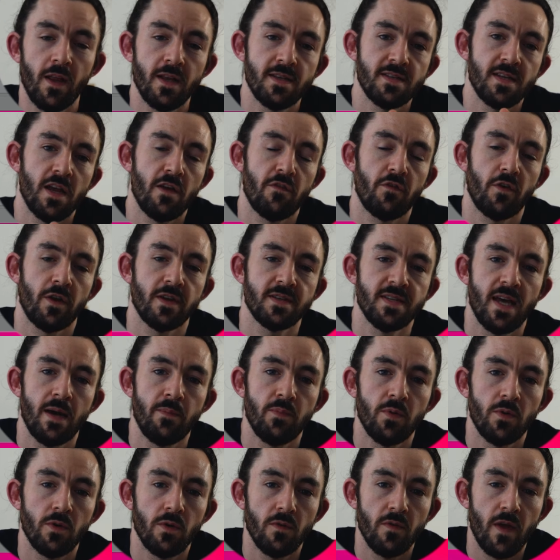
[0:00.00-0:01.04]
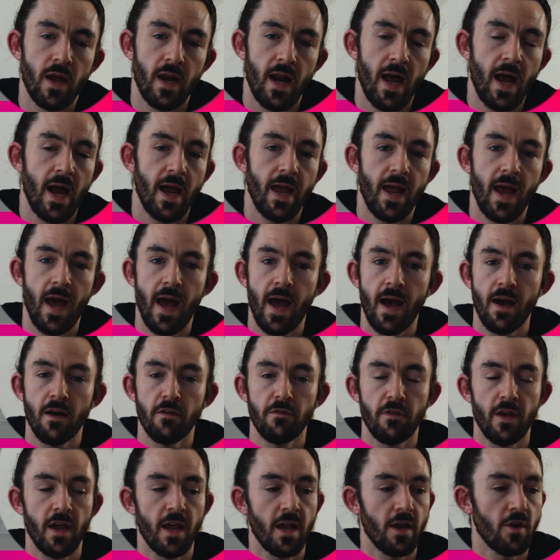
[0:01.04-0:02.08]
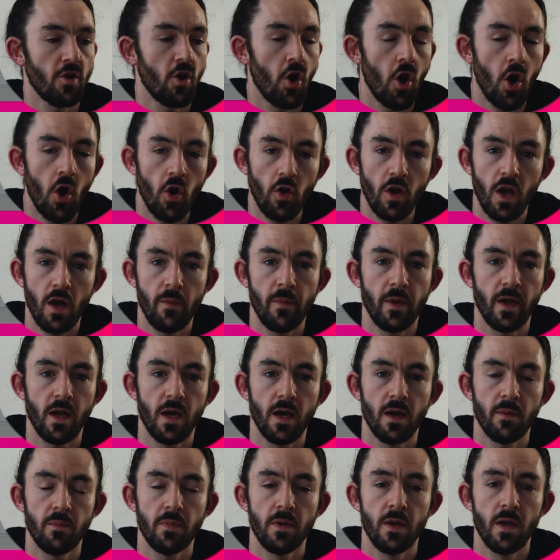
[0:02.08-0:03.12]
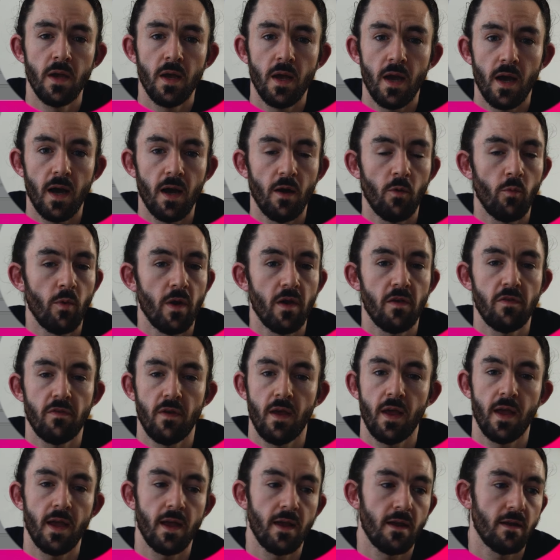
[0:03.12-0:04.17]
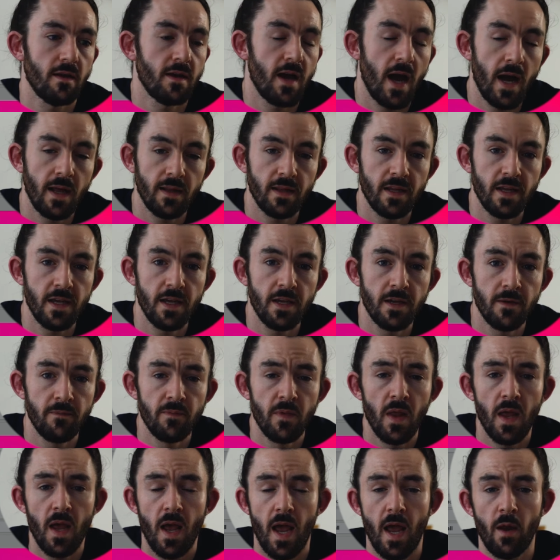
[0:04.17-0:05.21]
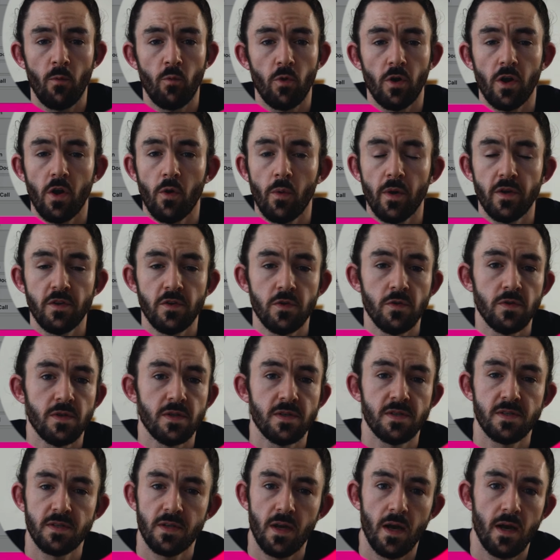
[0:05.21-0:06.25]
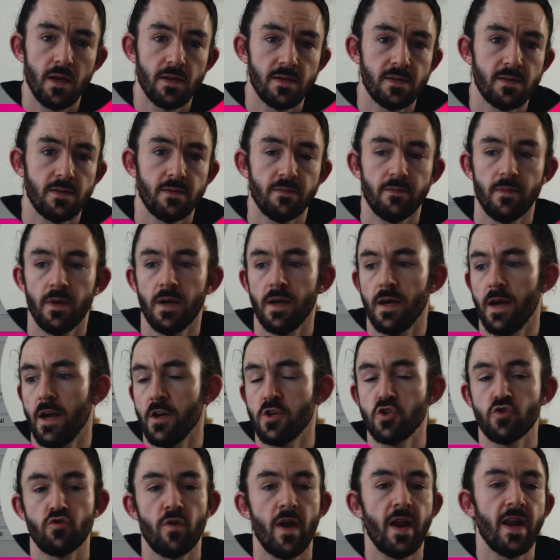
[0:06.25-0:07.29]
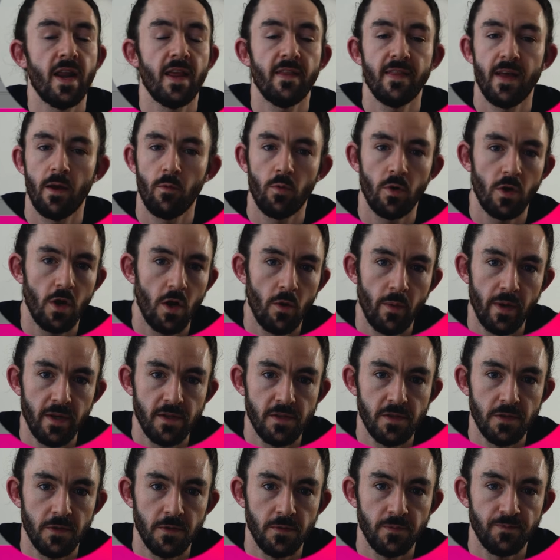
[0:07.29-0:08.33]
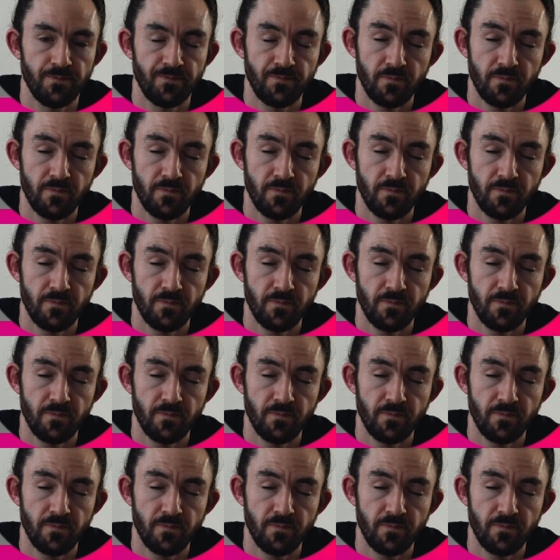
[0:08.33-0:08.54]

let's say, for example, that I have a call coming up with a colleague, and we're going to discuss a training that we're going to.